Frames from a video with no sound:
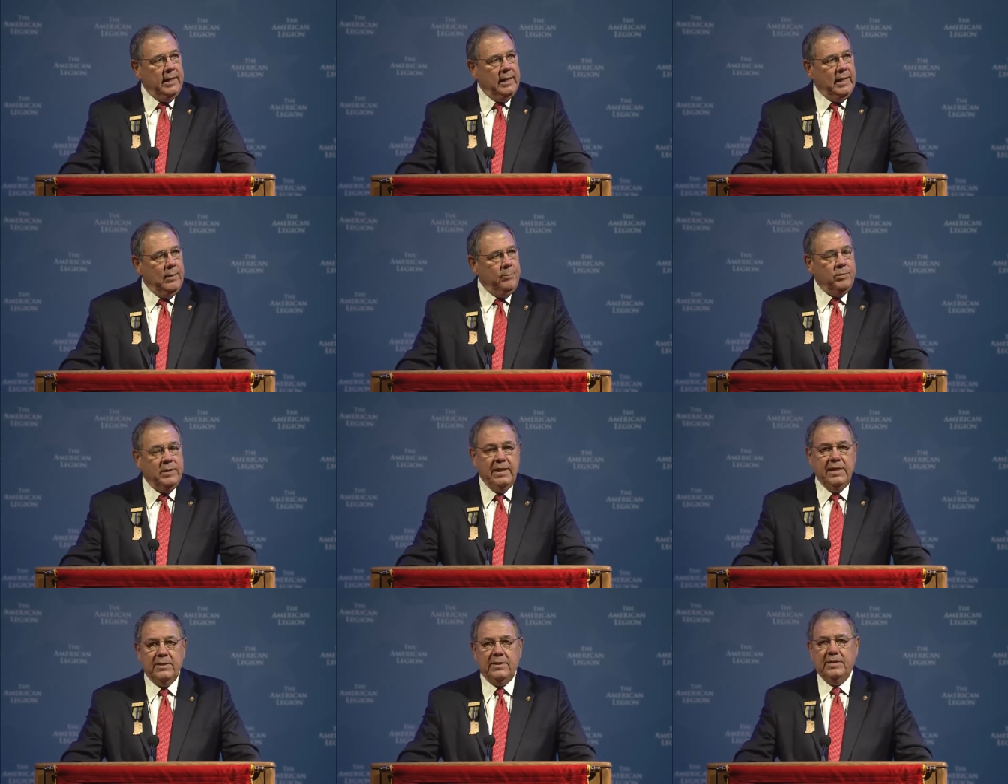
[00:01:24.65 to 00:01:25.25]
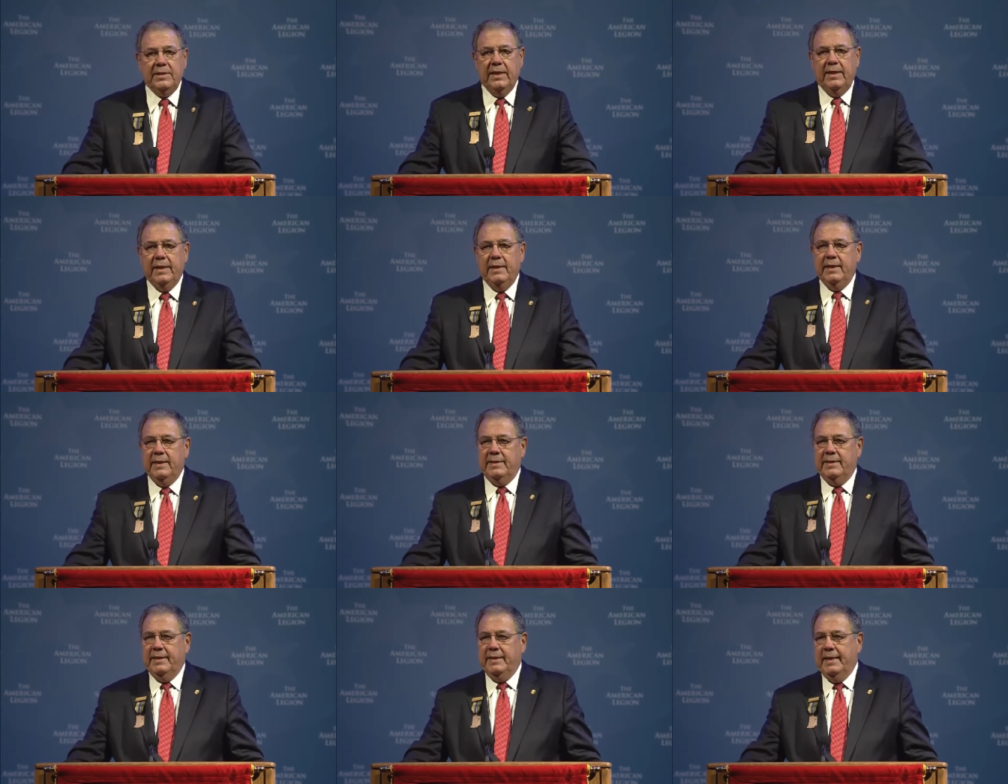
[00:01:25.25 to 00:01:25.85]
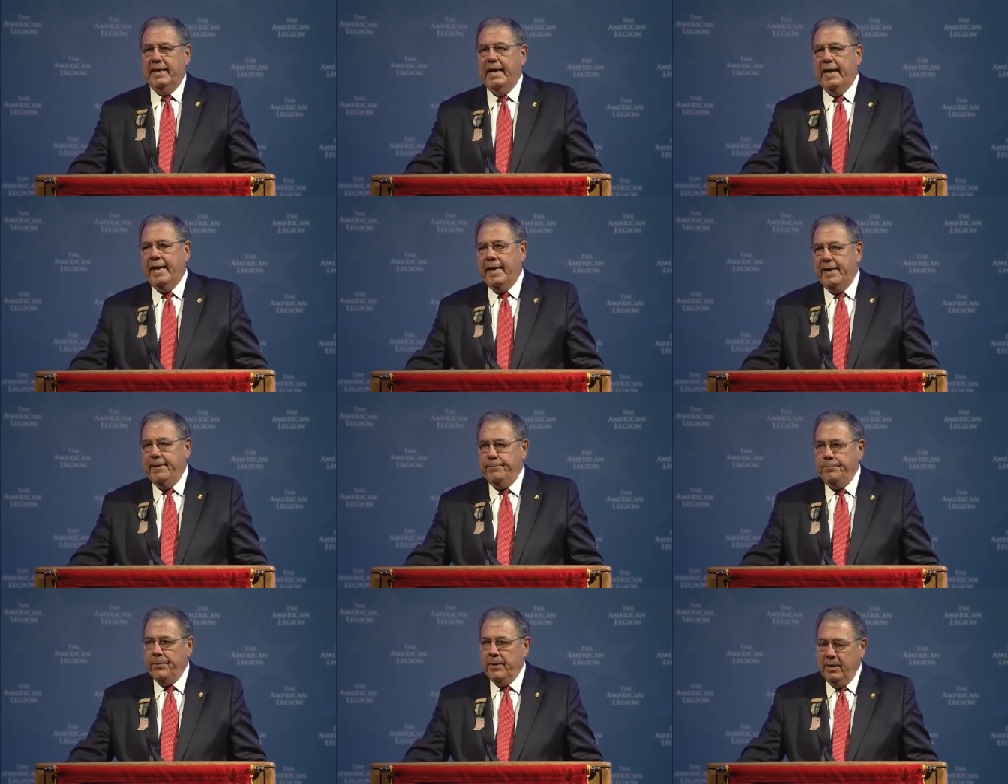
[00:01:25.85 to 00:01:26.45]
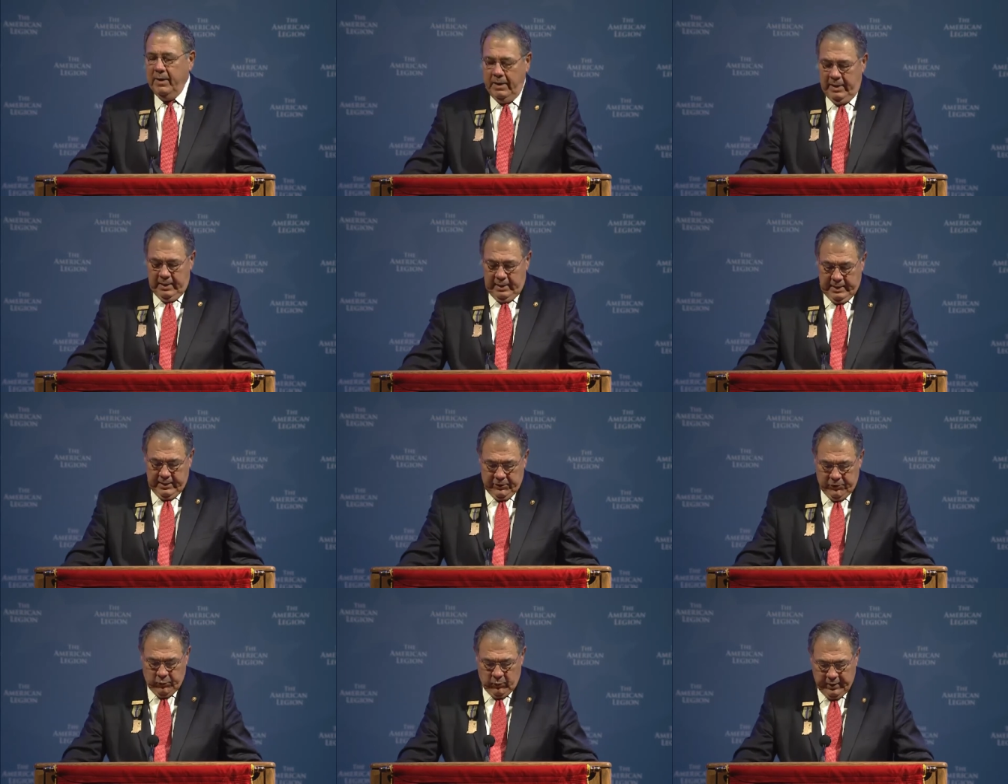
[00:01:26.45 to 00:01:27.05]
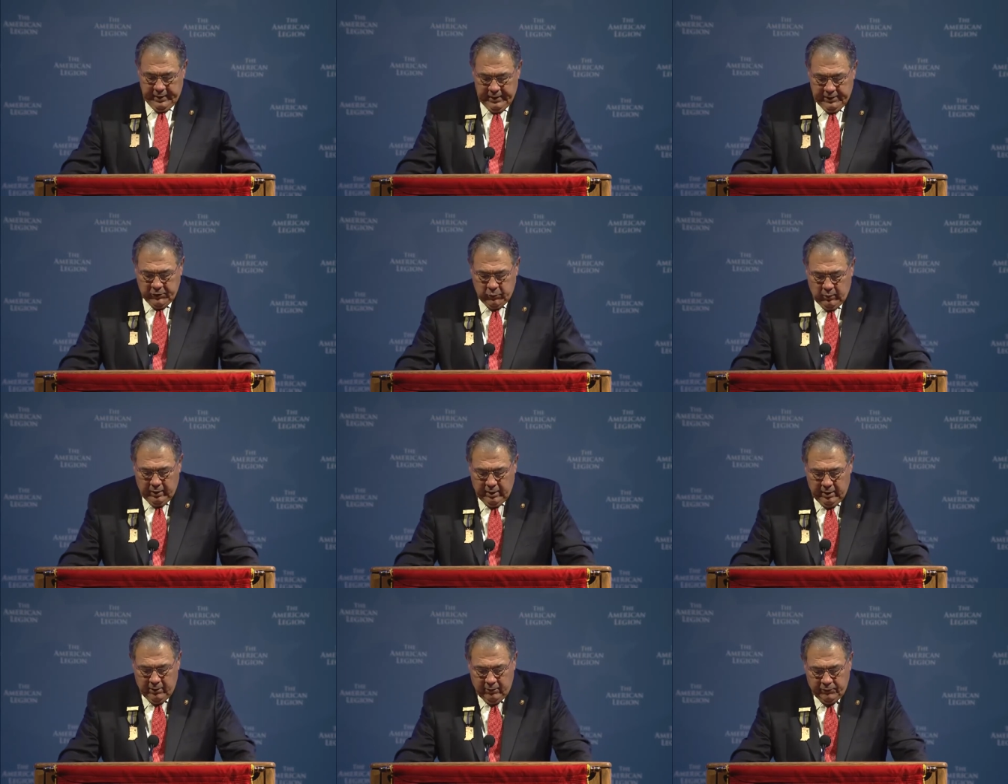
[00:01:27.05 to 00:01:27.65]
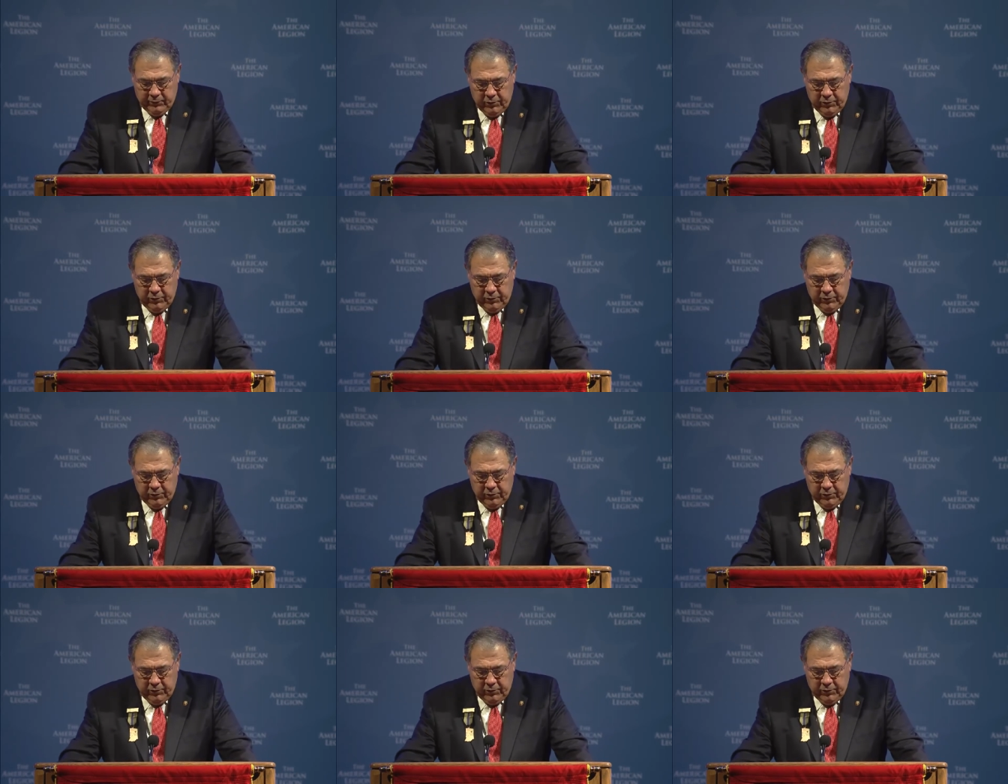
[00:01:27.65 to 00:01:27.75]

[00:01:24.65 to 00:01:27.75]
And I'm pleased to tell you that today, in 2012,